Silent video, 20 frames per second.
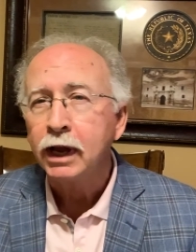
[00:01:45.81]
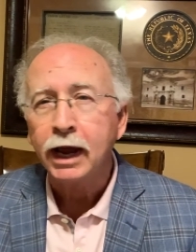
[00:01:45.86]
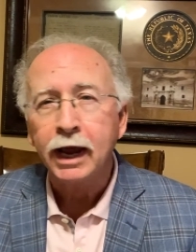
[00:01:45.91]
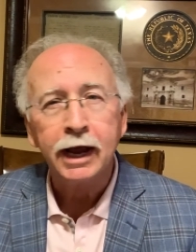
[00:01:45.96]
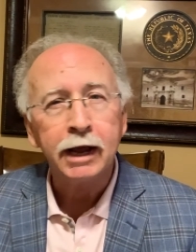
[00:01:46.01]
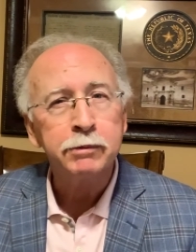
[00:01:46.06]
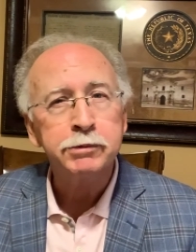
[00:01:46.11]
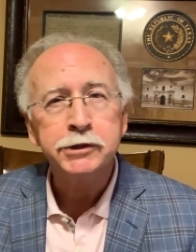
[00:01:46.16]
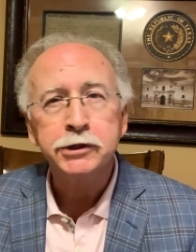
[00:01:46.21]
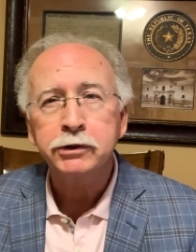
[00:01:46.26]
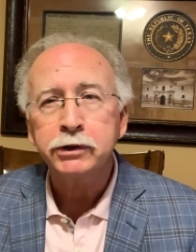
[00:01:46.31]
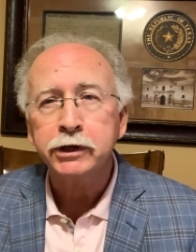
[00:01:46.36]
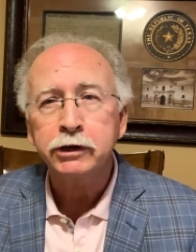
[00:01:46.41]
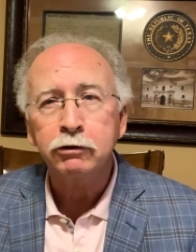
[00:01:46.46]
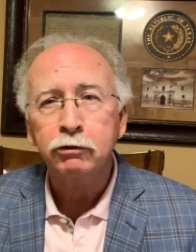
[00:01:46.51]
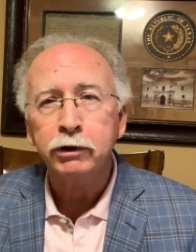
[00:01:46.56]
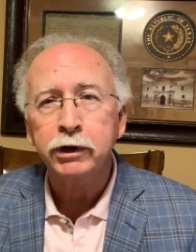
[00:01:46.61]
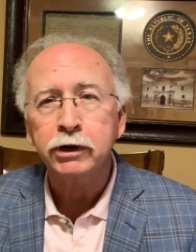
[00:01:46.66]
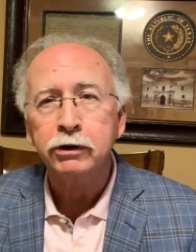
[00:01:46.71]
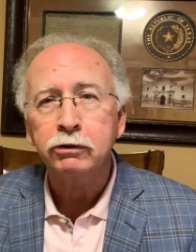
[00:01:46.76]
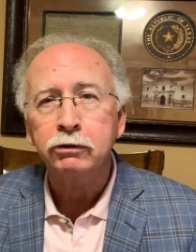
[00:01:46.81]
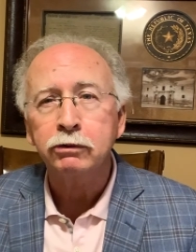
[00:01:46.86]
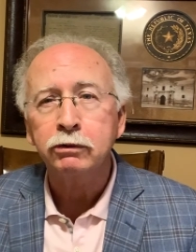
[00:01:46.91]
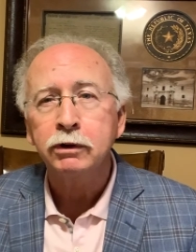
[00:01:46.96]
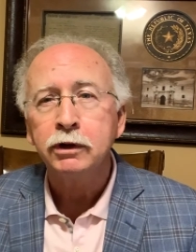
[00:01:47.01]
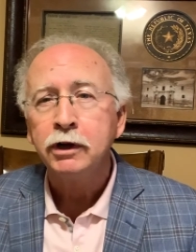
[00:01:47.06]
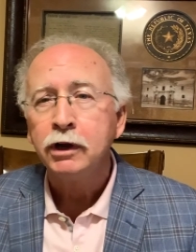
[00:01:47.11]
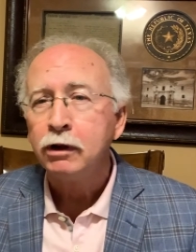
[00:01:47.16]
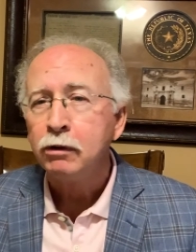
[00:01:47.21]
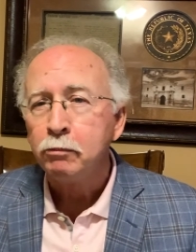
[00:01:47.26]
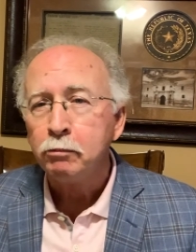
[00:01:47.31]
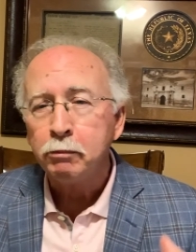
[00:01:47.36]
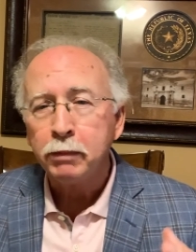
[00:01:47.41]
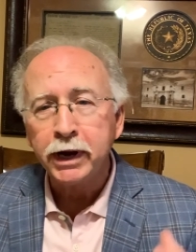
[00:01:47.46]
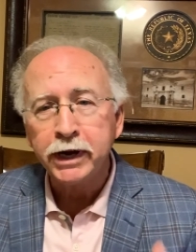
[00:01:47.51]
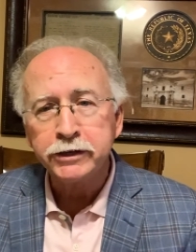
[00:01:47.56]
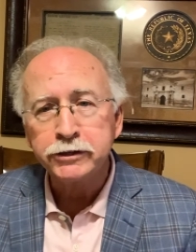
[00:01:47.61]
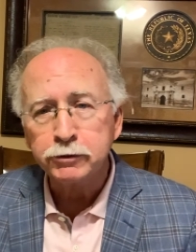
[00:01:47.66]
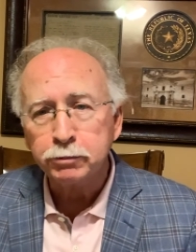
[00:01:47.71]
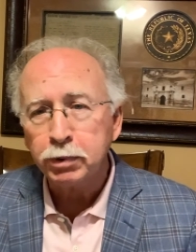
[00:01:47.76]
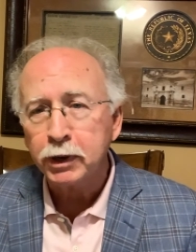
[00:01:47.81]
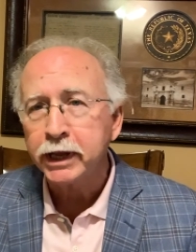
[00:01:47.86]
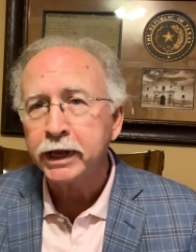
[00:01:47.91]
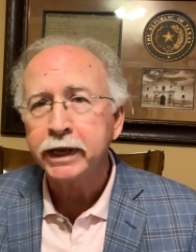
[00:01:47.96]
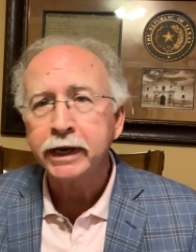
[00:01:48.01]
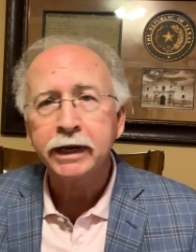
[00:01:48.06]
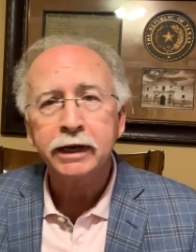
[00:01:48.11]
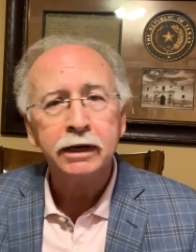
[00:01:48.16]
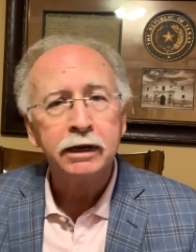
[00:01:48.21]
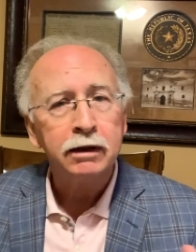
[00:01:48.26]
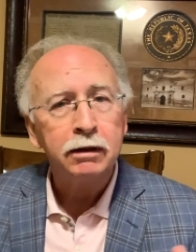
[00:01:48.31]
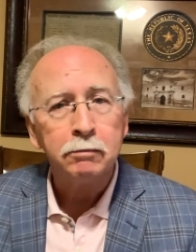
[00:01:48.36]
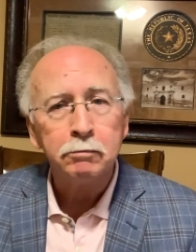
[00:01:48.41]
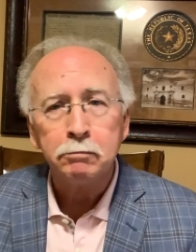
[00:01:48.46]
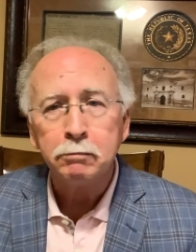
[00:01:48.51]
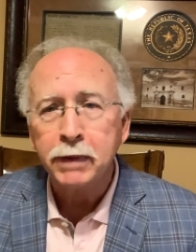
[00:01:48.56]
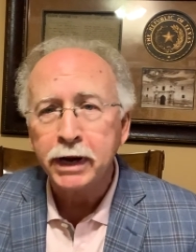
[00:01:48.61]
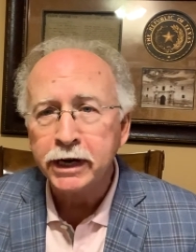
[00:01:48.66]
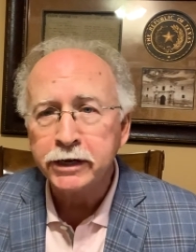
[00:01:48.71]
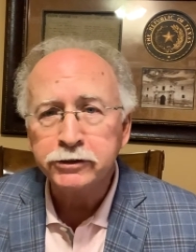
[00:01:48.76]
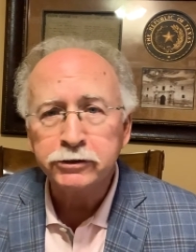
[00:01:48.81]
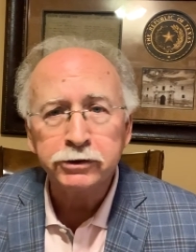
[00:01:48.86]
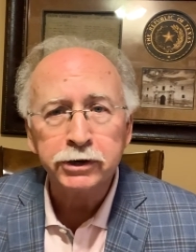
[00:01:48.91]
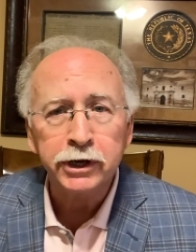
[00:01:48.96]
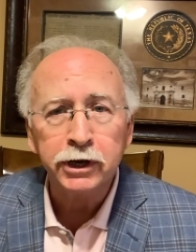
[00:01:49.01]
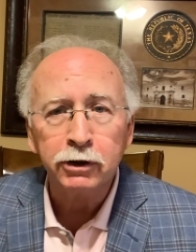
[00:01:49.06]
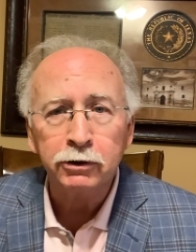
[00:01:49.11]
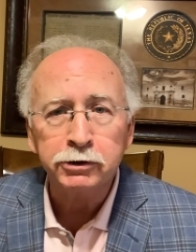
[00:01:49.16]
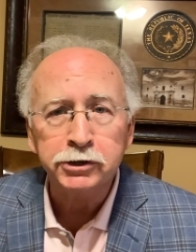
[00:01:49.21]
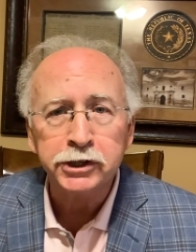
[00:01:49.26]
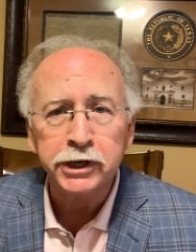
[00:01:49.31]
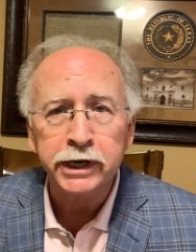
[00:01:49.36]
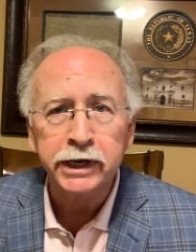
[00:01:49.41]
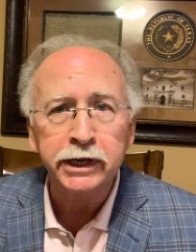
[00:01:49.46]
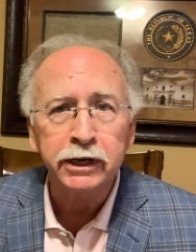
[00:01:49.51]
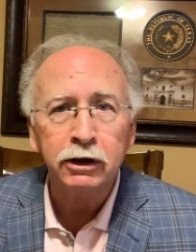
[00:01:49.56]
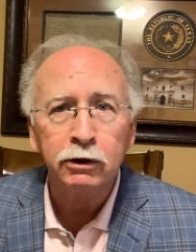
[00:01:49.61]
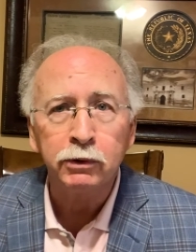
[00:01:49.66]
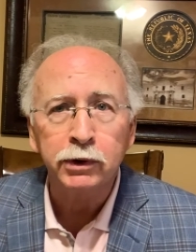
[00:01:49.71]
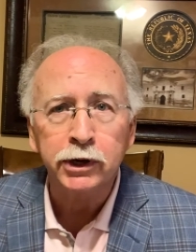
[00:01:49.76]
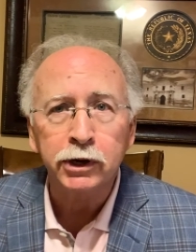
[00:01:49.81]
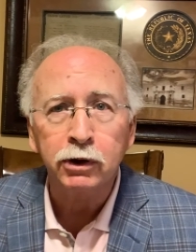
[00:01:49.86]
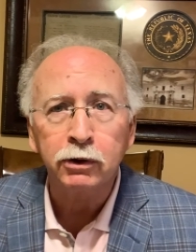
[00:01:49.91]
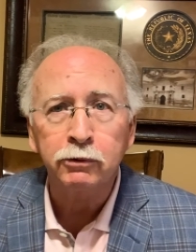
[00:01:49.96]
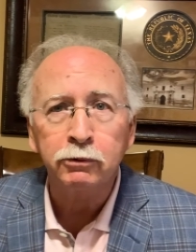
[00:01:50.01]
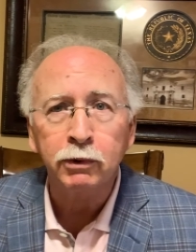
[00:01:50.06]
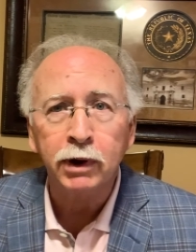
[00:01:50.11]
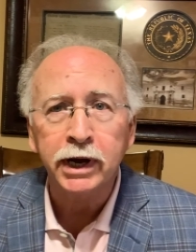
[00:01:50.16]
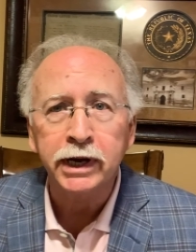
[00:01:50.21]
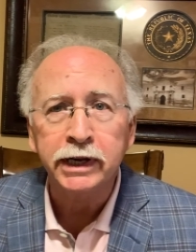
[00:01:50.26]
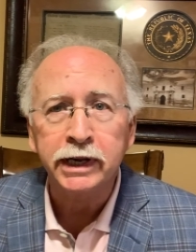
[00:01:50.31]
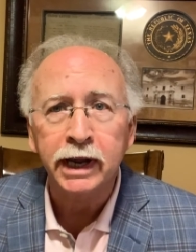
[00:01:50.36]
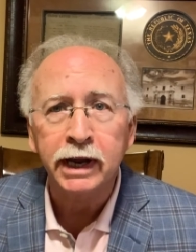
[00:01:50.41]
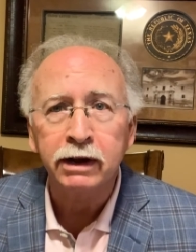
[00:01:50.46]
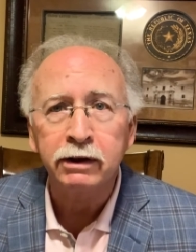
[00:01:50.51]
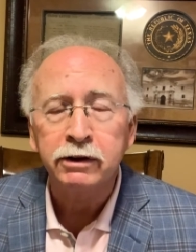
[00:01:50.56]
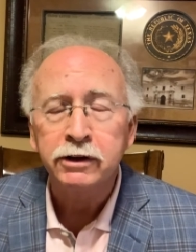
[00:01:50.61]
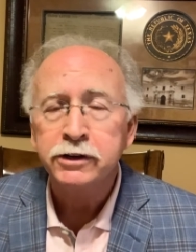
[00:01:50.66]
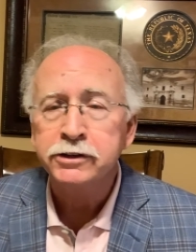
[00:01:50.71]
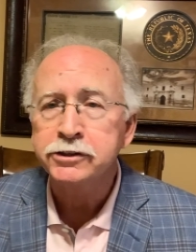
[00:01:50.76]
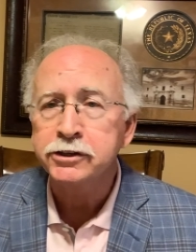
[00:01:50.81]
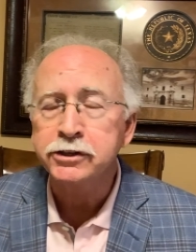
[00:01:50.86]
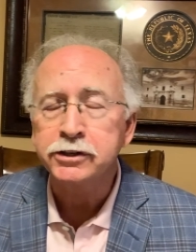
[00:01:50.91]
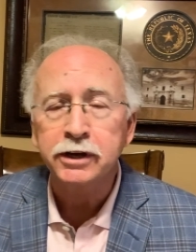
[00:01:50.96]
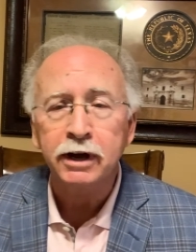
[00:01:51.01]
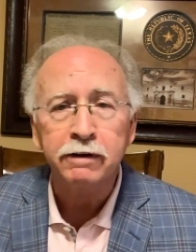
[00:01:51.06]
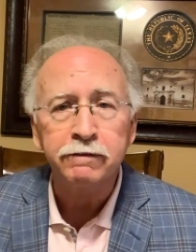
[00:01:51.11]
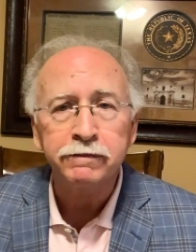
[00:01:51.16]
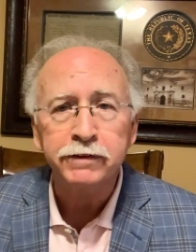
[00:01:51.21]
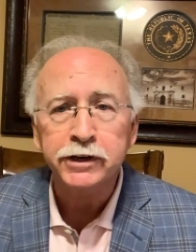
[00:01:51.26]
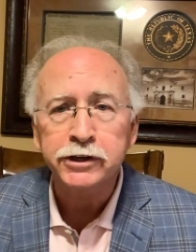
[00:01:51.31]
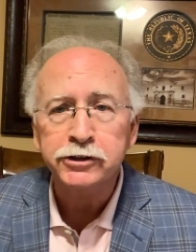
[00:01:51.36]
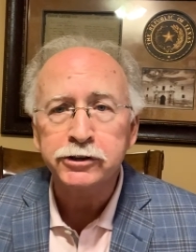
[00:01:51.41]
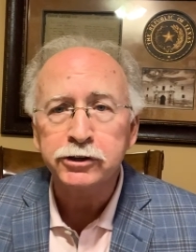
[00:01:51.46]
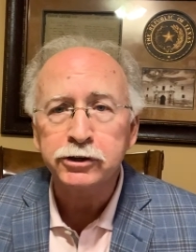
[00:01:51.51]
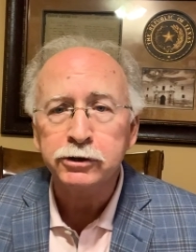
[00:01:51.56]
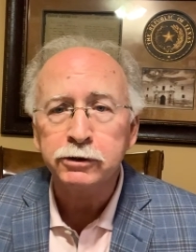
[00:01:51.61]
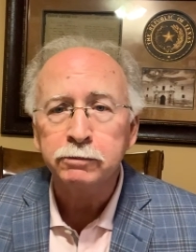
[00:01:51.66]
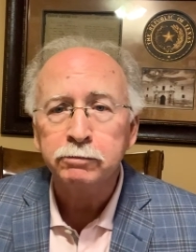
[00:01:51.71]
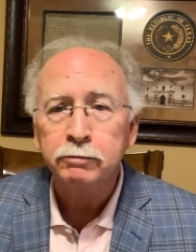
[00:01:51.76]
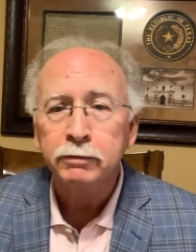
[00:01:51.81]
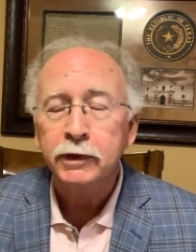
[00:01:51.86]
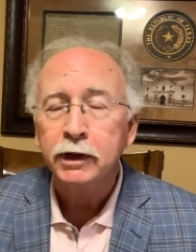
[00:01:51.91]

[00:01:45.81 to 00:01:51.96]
absolutely critical. Major planning, major negotiating going on right now. It's a tough issue.